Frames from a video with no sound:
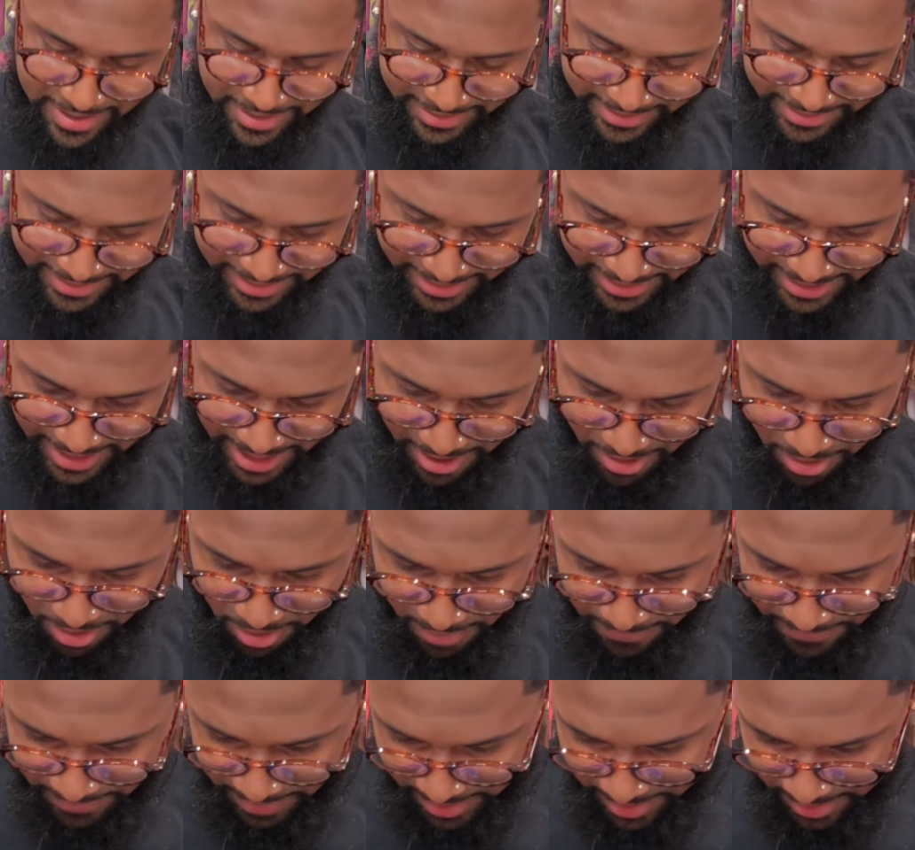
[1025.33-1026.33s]
to take
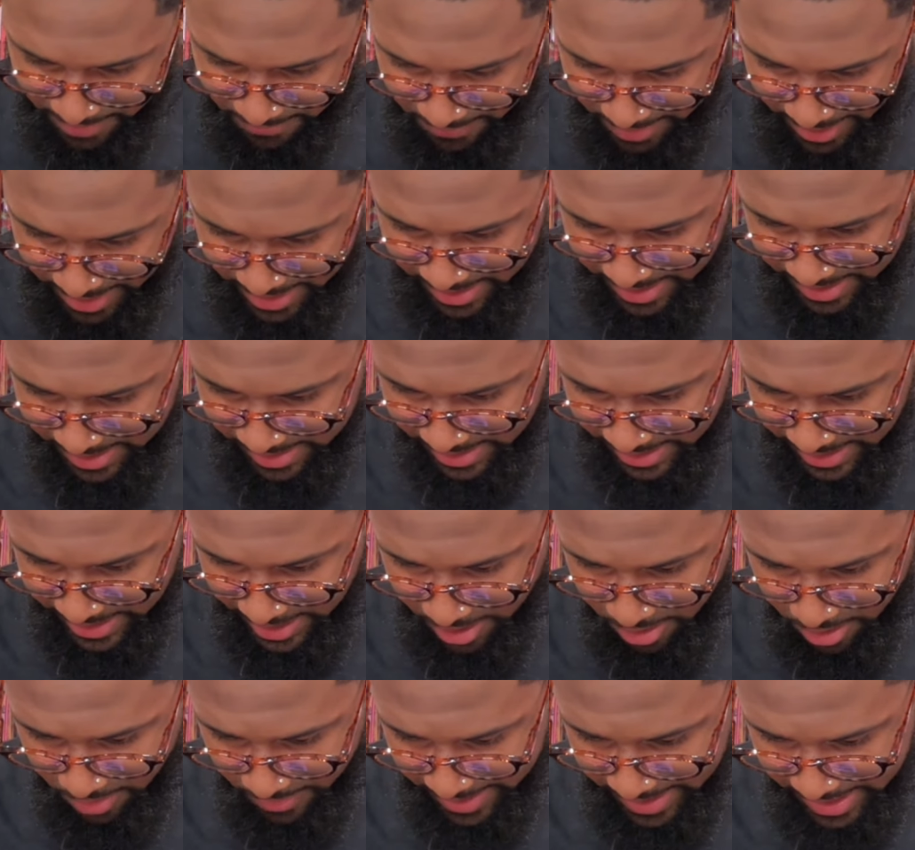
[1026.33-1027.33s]
off and get ready. And I
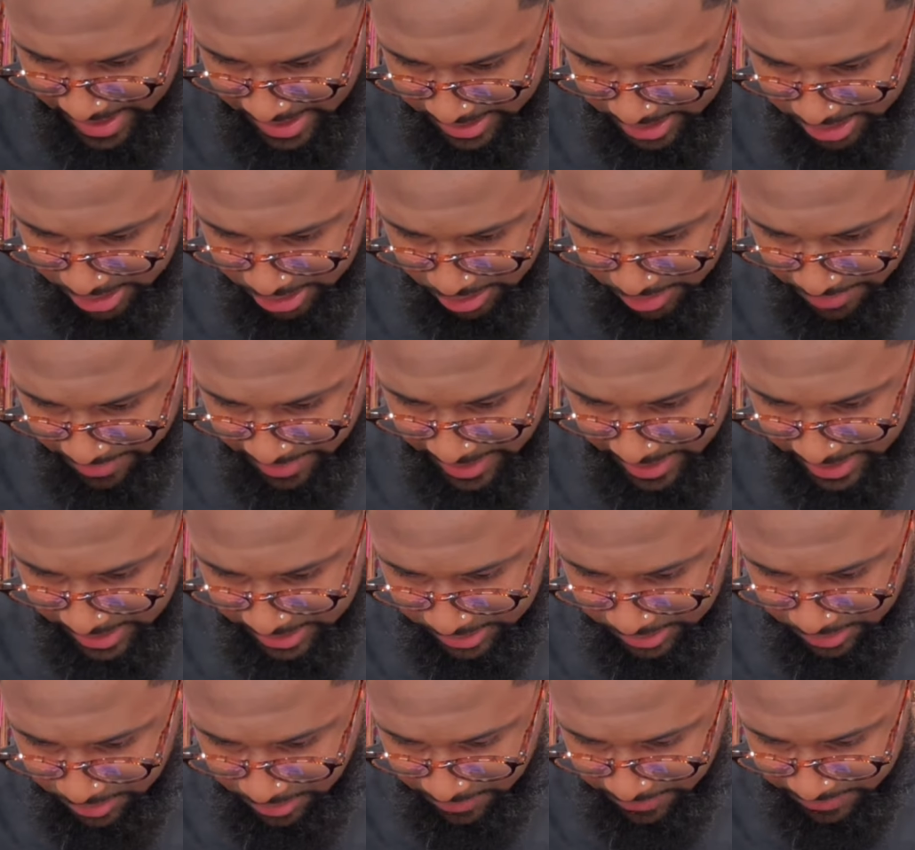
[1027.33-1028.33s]
already had took her
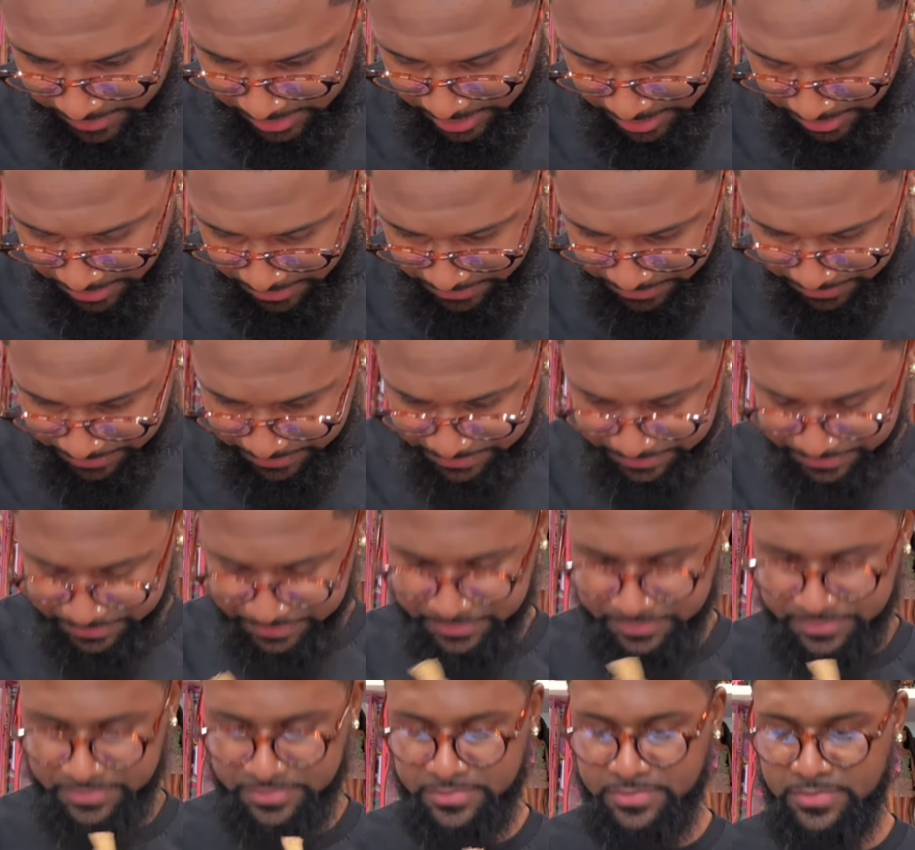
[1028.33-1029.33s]
pants off, so.
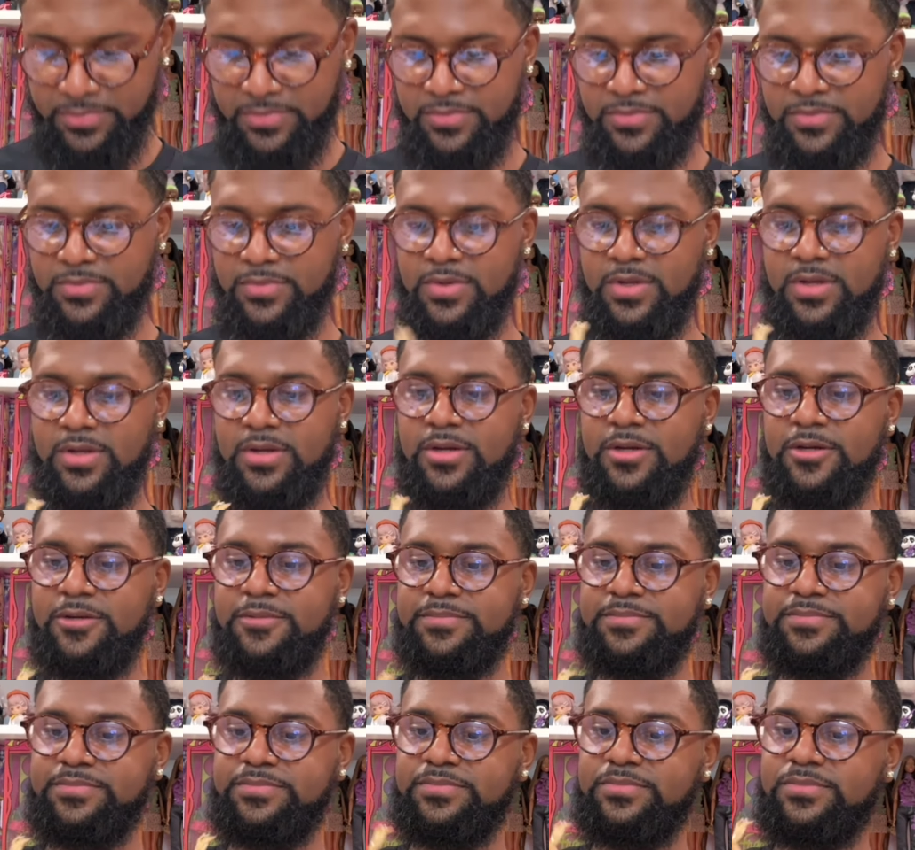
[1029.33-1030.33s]
Yeah.
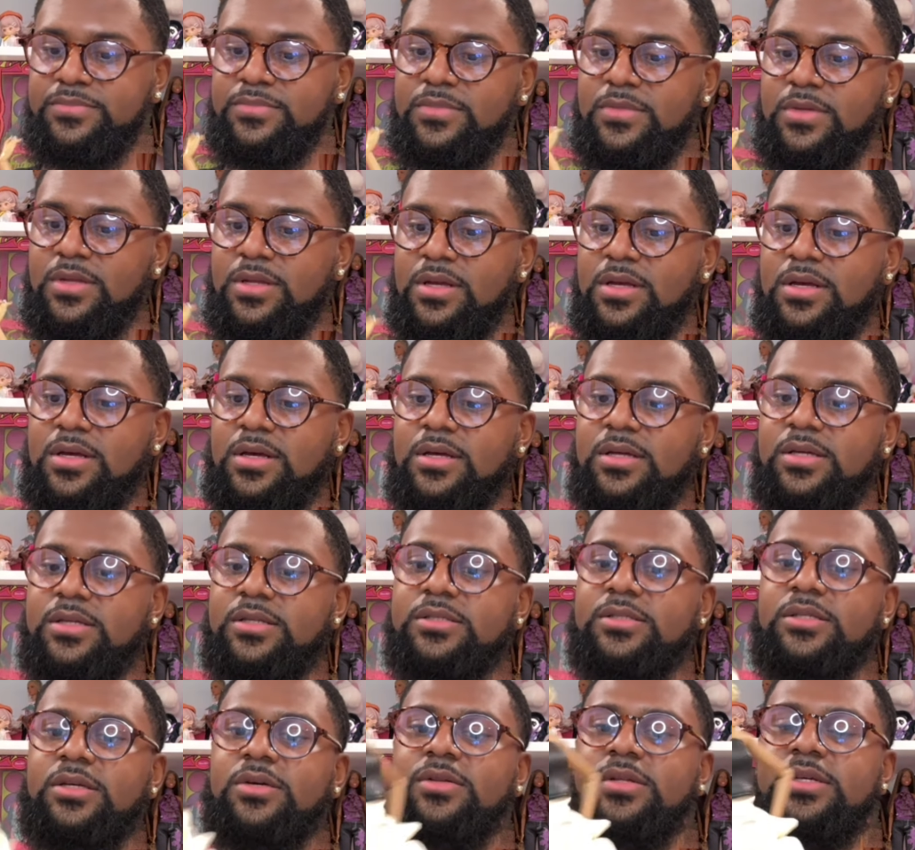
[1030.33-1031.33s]

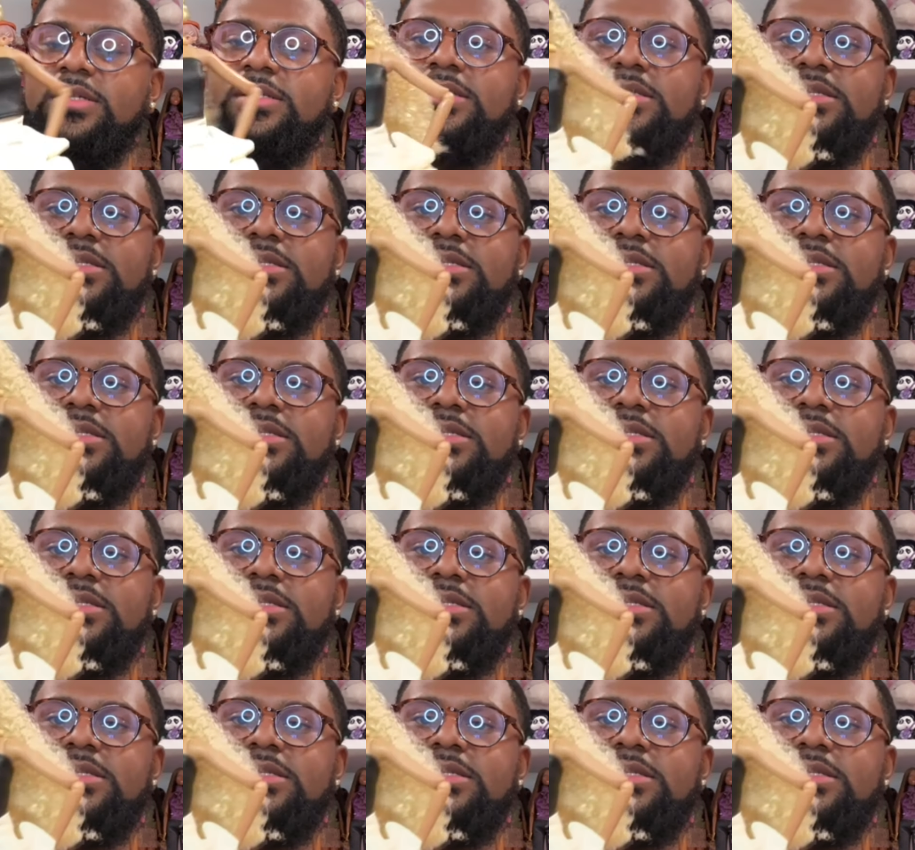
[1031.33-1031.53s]
So this